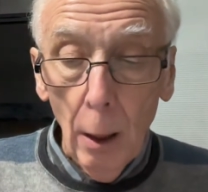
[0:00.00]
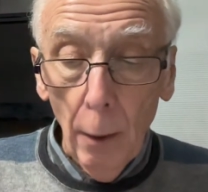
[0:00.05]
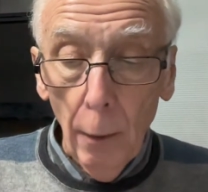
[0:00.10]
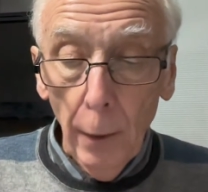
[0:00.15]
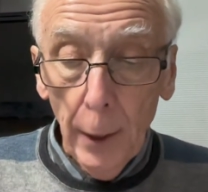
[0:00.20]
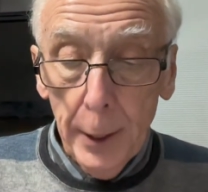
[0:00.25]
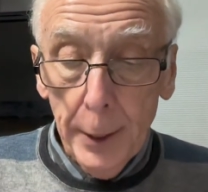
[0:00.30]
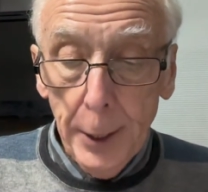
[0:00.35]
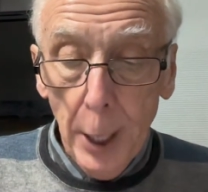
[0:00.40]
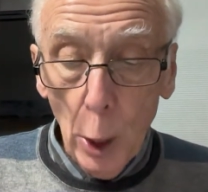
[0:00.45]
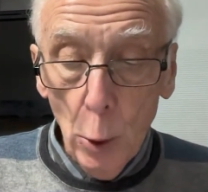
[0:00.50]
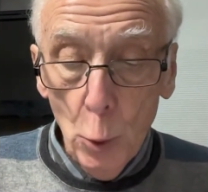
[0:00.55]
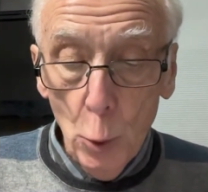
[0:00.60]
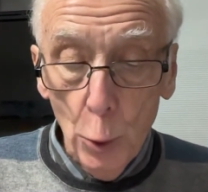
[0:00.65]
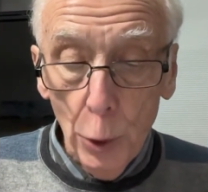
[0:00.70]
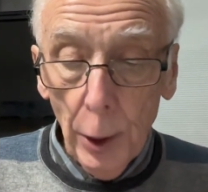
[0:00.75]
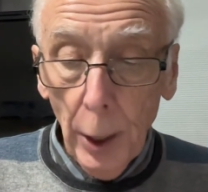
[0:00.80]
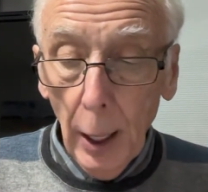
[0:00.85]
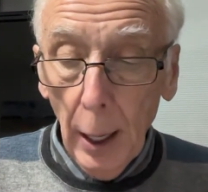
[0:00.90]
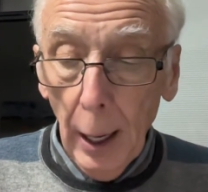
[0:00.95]
They
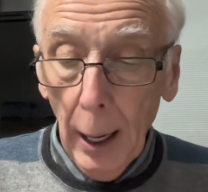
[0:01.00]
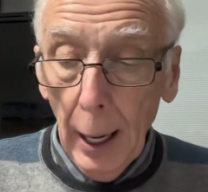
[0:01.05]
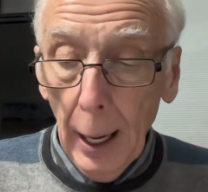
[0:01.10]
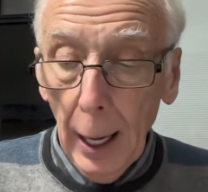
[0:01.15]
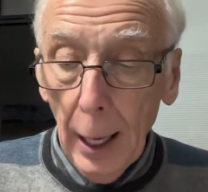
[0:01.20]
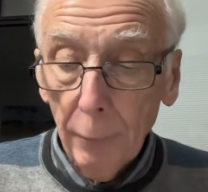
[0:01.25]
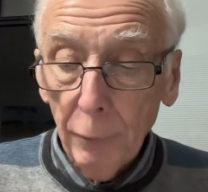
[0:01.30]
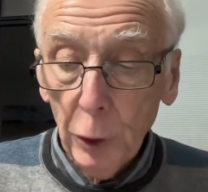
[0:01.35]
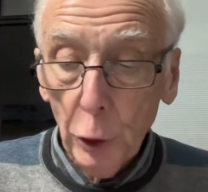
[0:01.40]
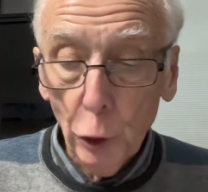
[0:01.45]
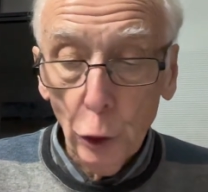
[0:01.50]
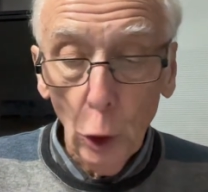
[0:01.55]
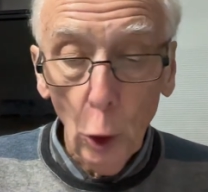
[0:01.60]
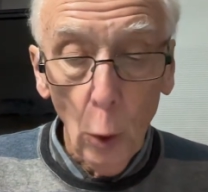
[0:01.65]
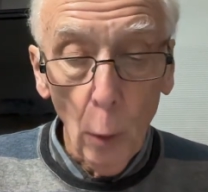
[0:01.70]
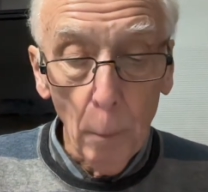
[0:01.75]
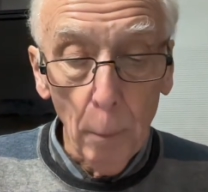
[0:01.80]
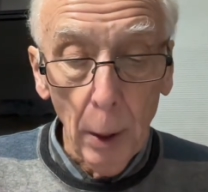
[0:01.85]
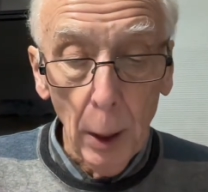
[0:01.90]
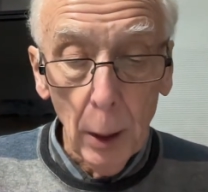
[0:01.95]
don't have a
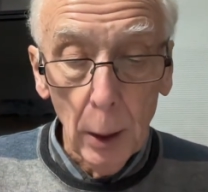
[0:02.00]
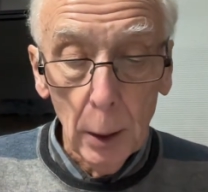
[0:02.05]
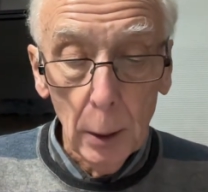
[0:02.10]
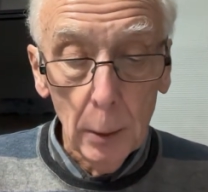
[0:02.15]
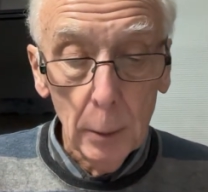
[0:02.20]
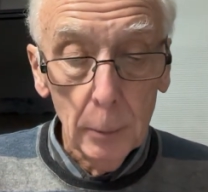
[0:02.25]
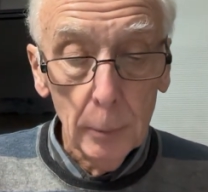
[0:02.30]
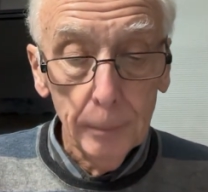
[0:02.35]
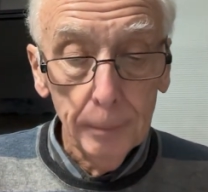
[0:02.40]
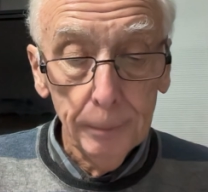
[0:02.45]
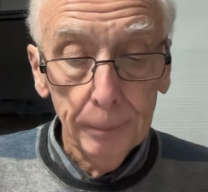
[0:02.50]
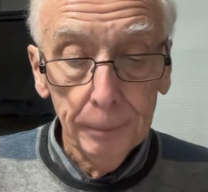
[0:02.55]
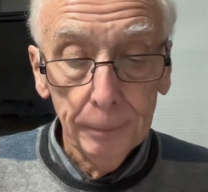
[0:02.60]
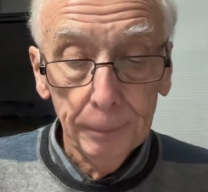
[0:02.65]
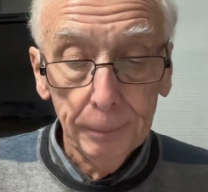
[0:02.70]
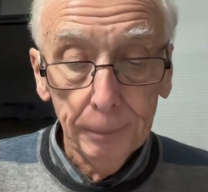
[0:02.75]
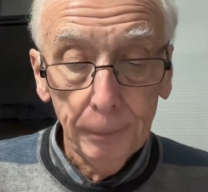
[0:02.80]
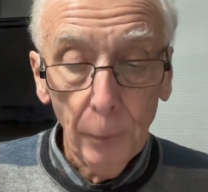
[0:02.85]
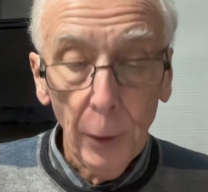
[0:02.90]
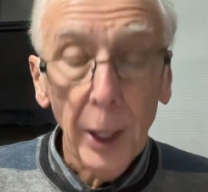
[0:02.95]
job.
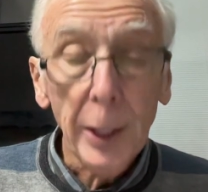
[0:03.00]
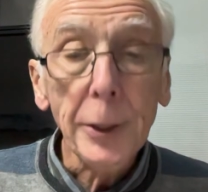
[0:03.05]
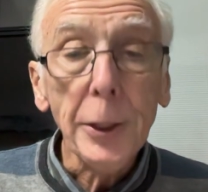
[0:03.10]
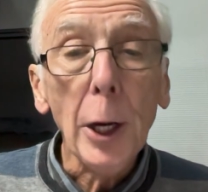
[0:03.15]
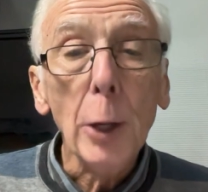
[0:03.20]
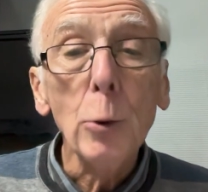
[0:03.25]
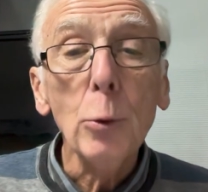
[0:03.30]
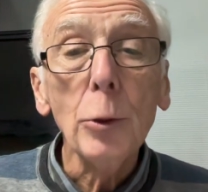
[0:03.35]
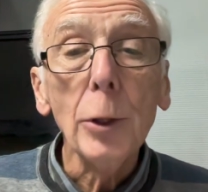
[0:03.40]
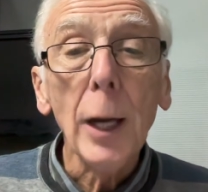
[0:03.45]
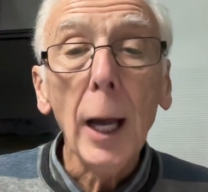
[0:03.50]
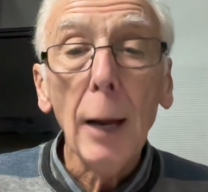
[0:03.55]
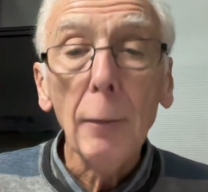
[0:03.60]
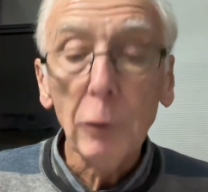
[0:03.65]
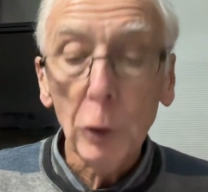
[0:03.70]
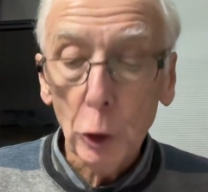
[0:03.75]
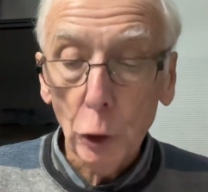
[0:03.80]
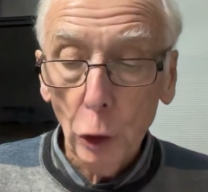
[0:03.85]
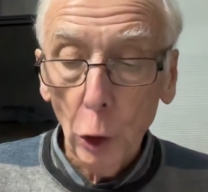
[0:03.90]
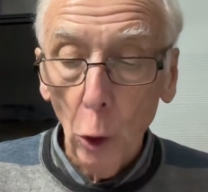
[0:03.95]
They don't
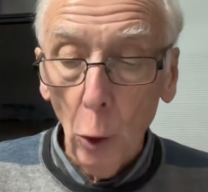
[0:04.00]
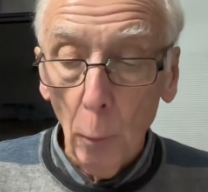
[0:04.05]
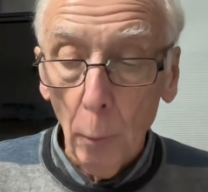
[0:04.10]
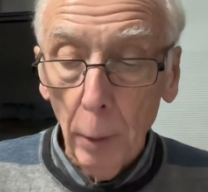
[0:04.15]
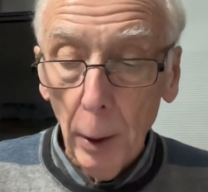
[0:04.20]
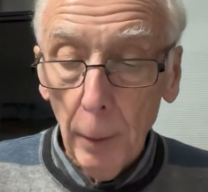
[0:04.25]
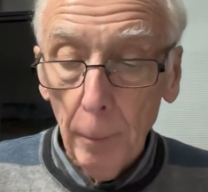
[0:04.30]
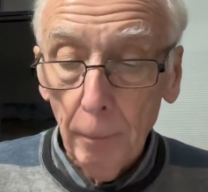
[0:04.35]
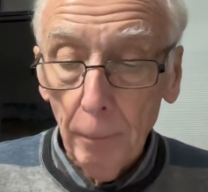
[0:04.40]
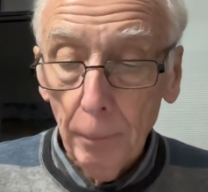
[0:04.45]
have a job.